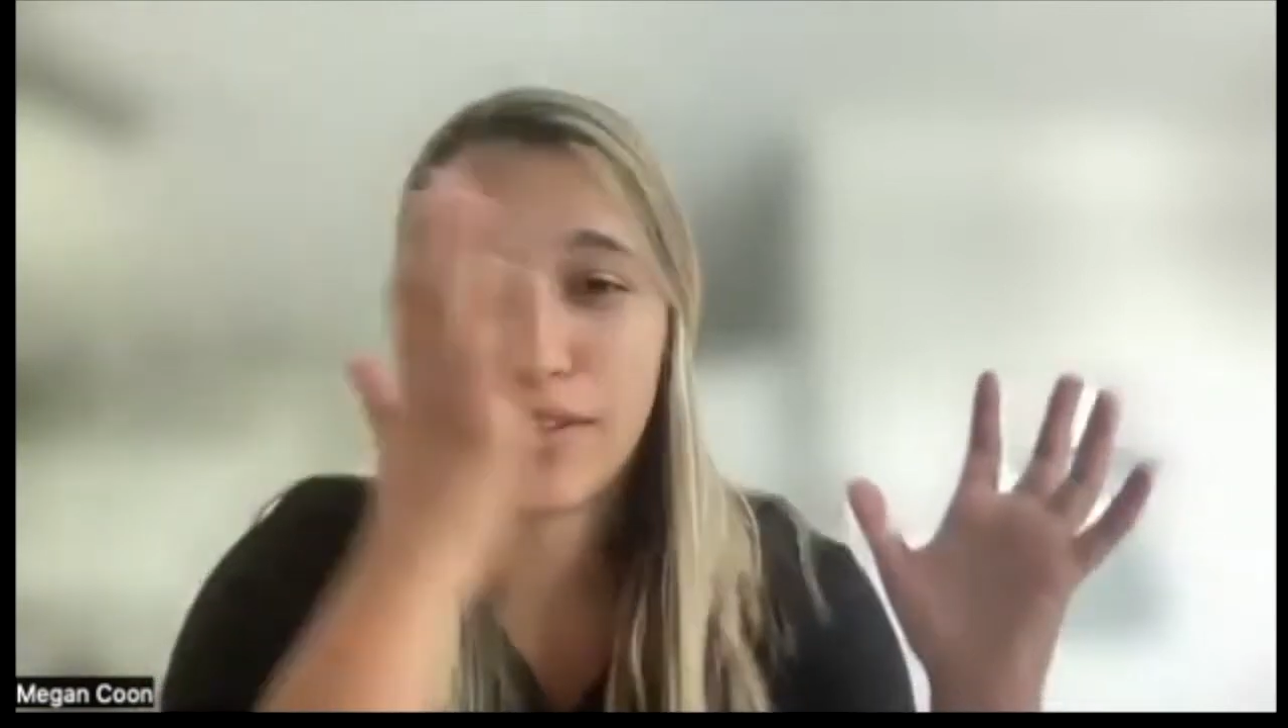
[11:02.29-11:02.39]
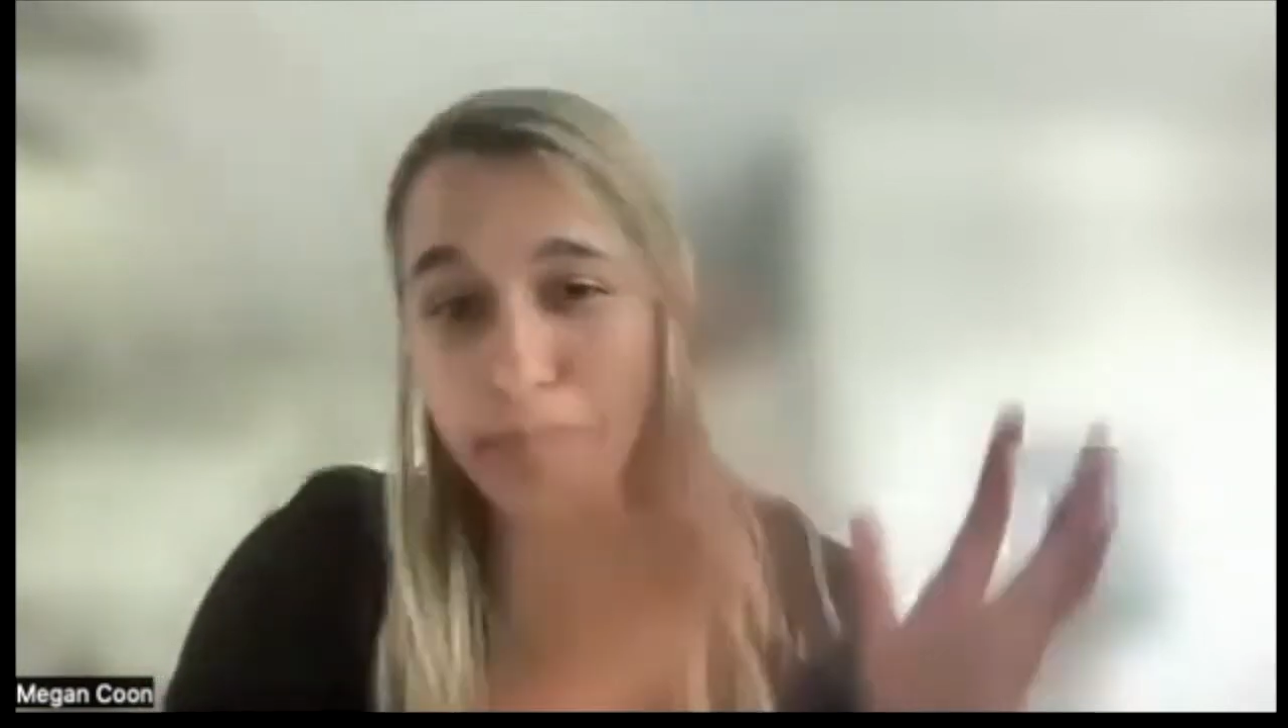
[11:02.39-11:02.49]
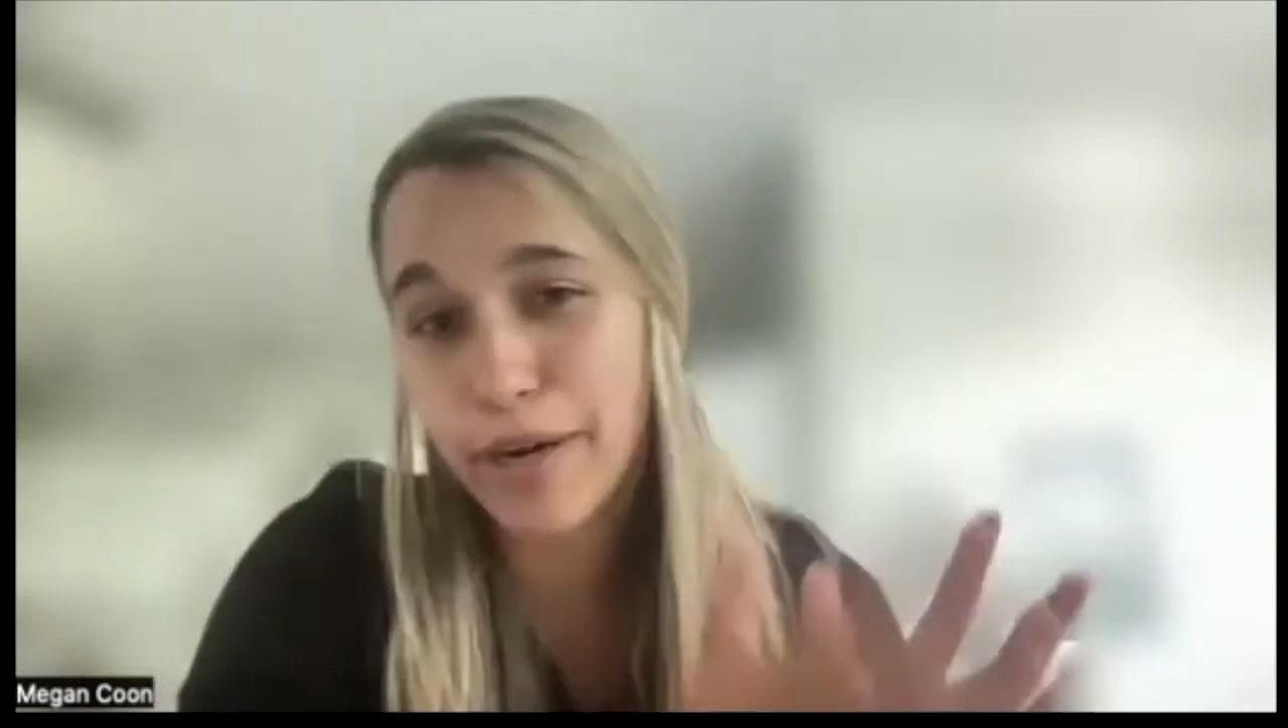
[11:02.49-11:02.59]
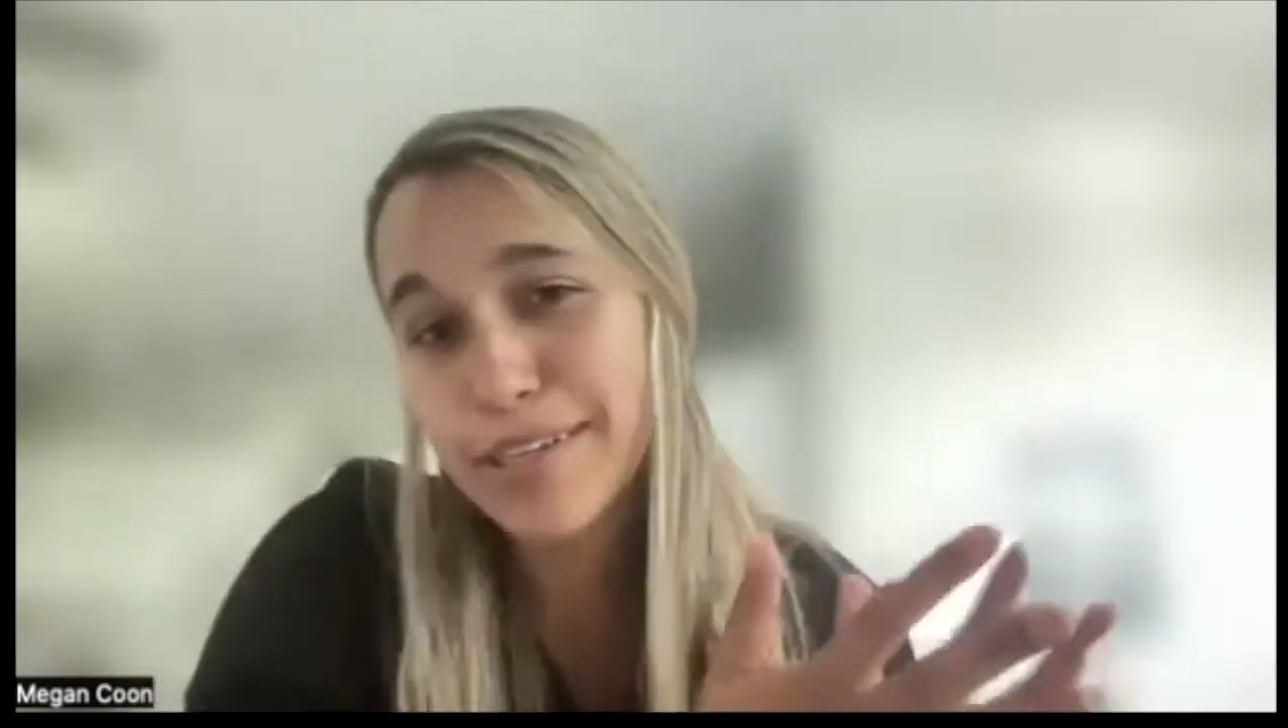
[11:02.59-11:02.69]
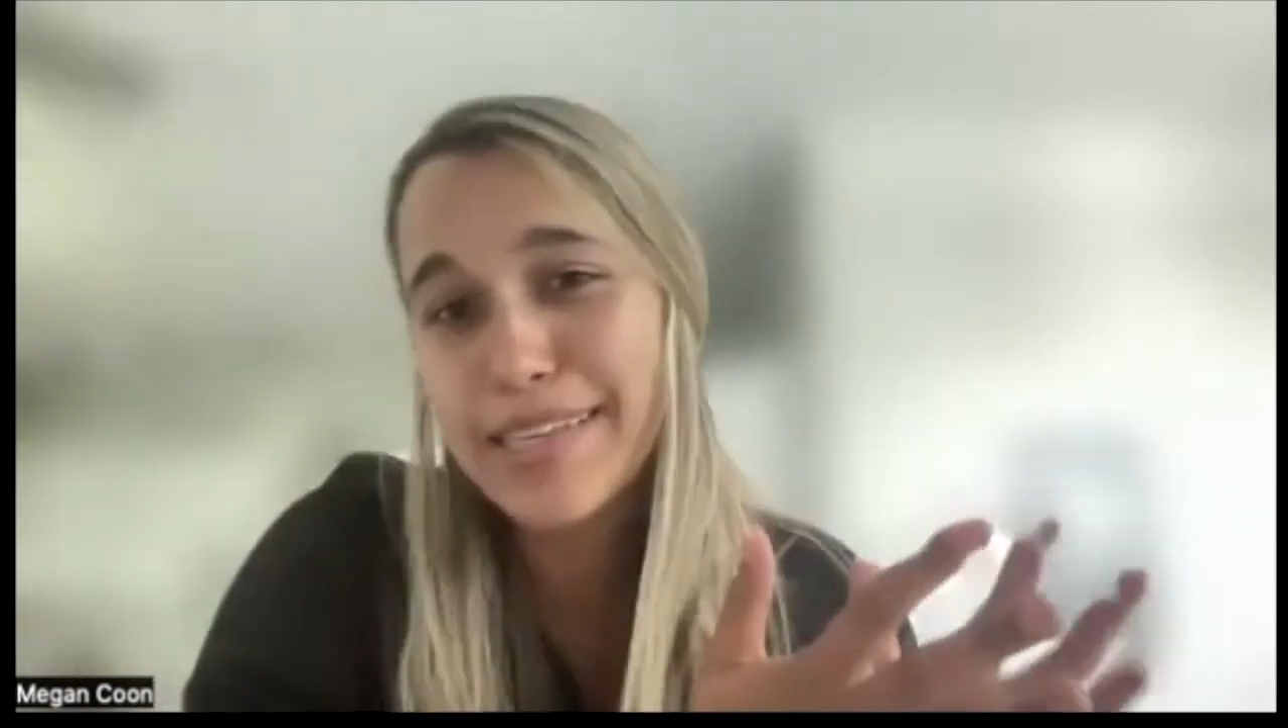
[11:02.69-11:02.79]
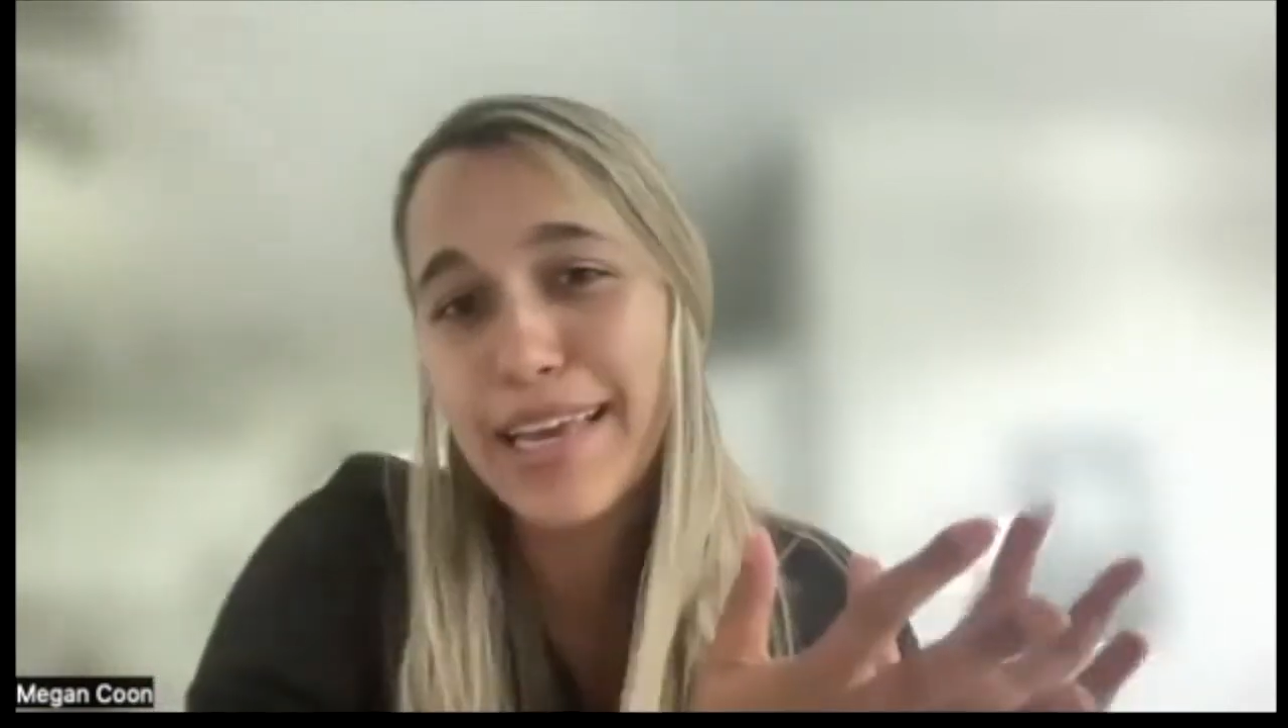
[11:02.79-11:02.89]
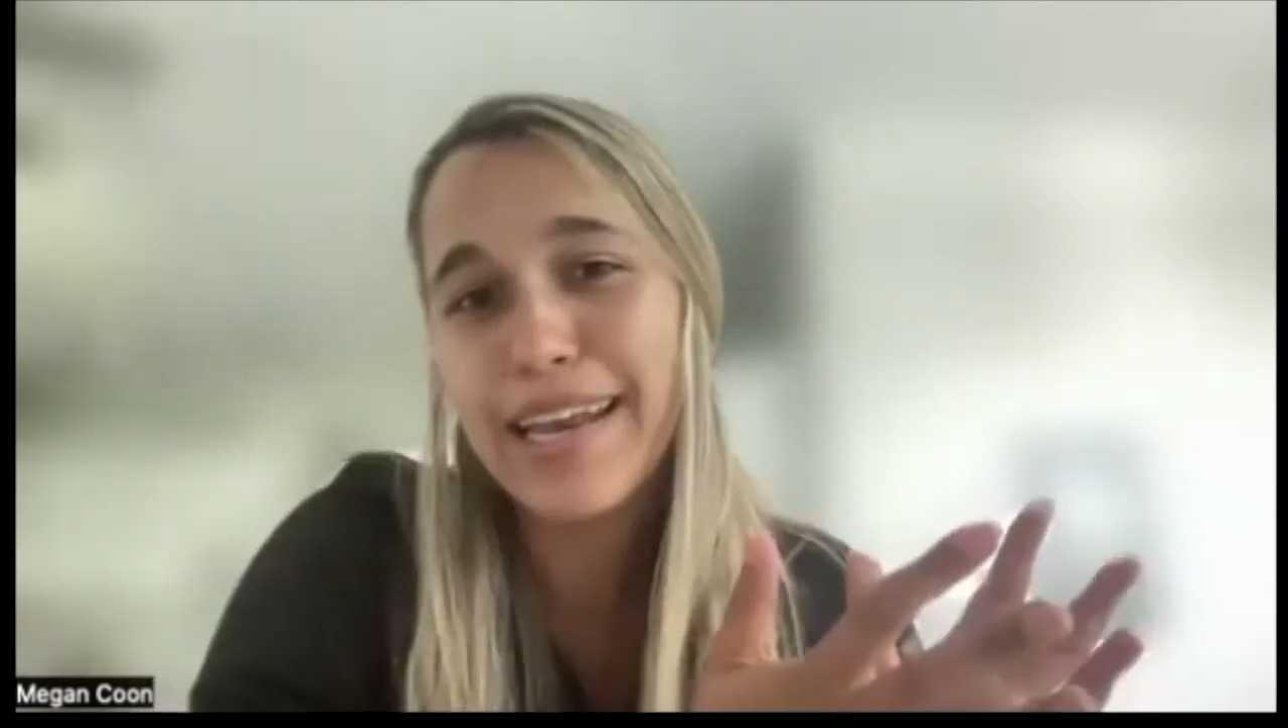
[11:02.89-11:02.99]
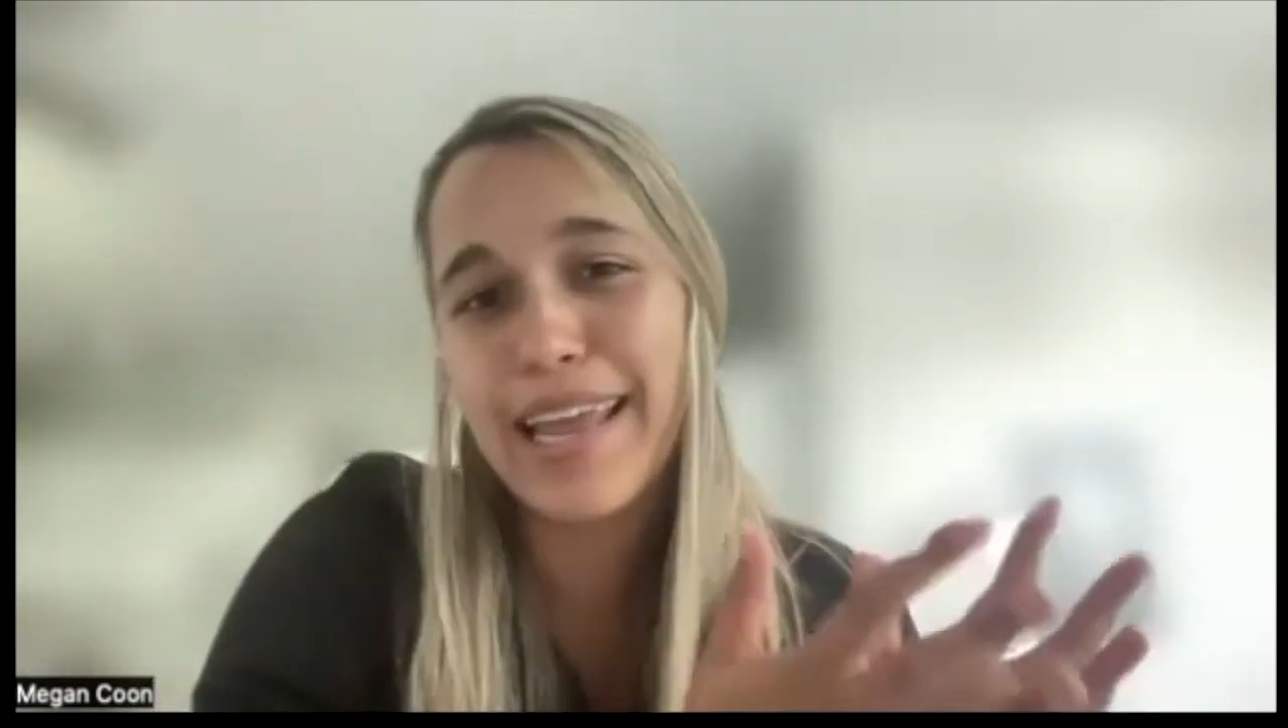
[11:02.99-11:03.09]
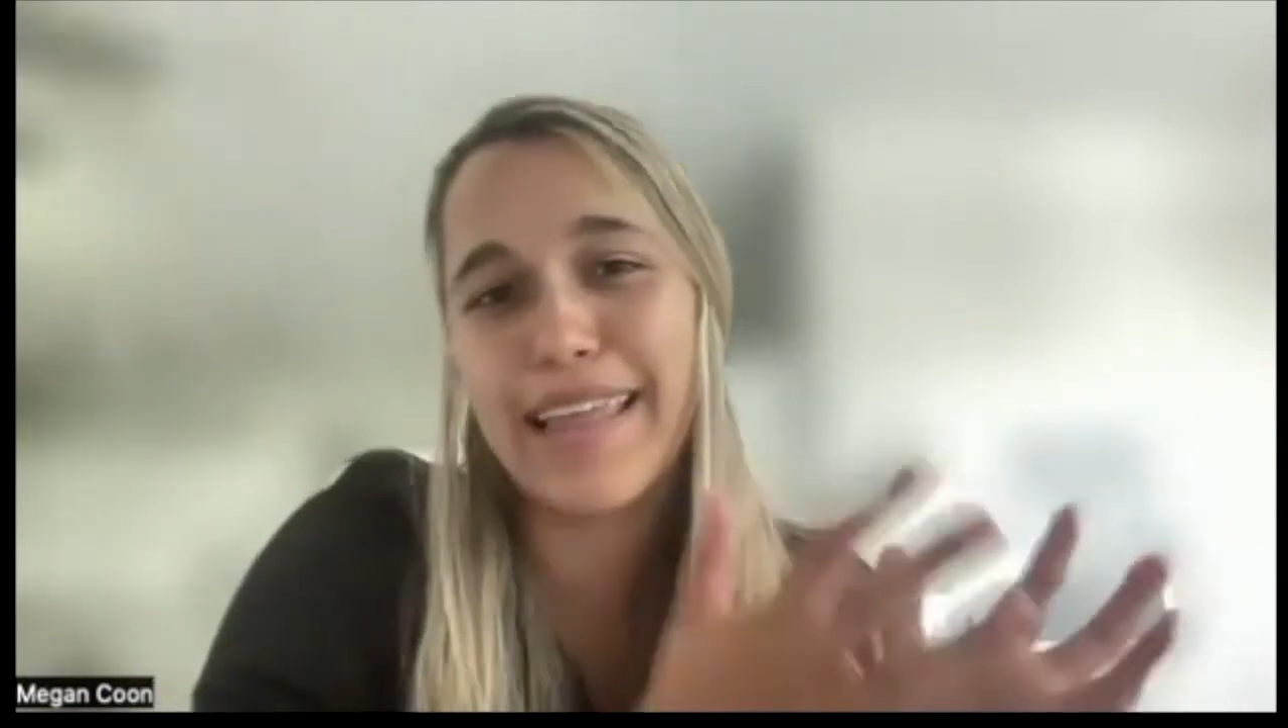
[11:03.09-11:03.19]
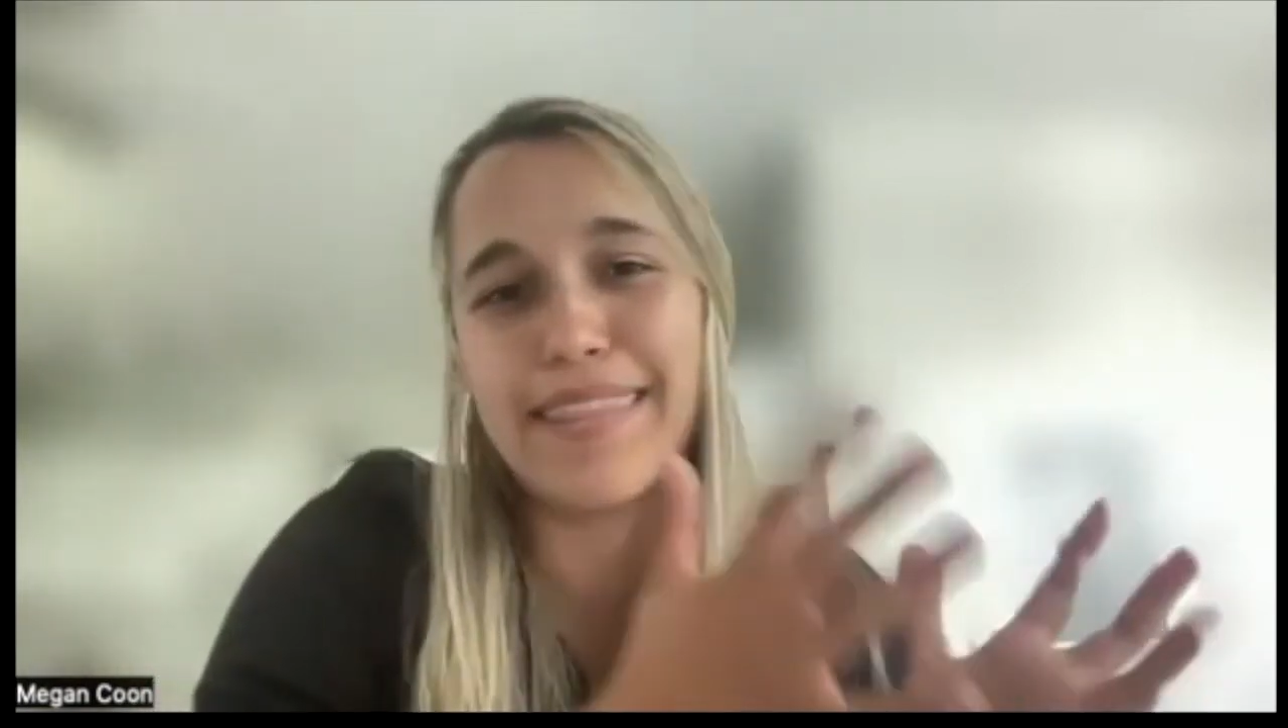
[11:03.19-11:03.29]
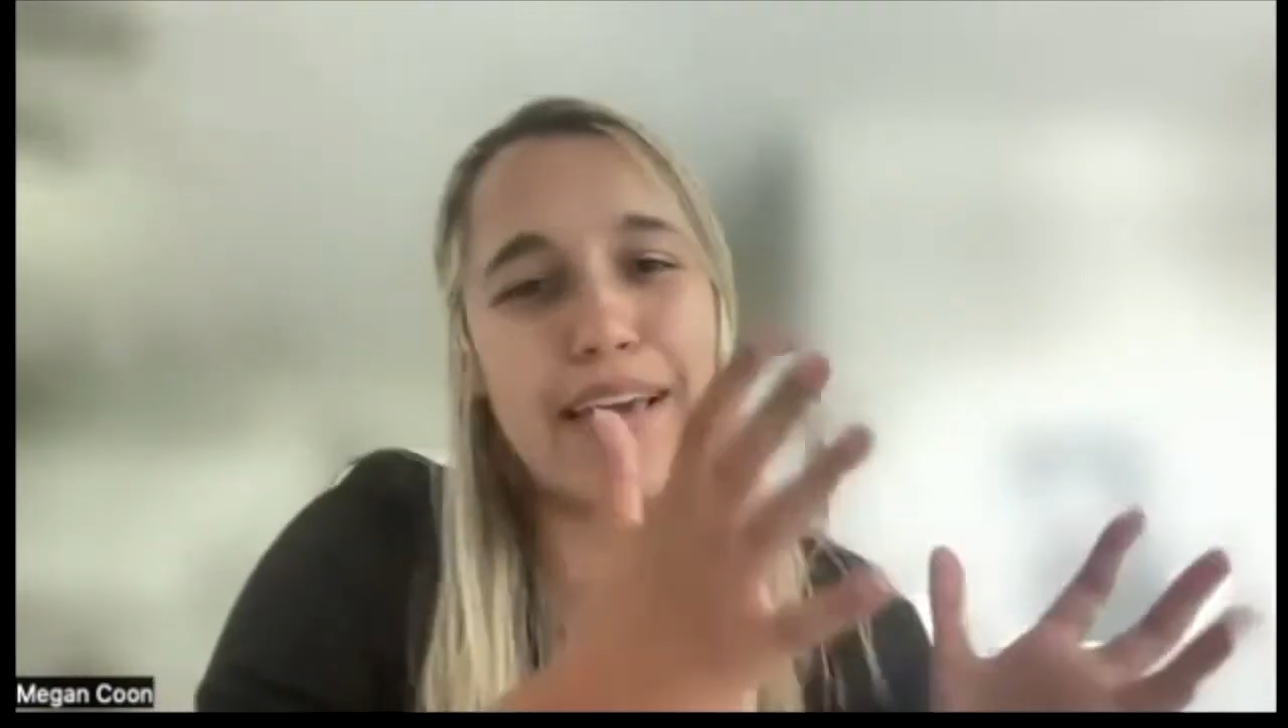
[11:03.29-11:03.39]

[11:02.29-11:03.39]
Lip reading: a person and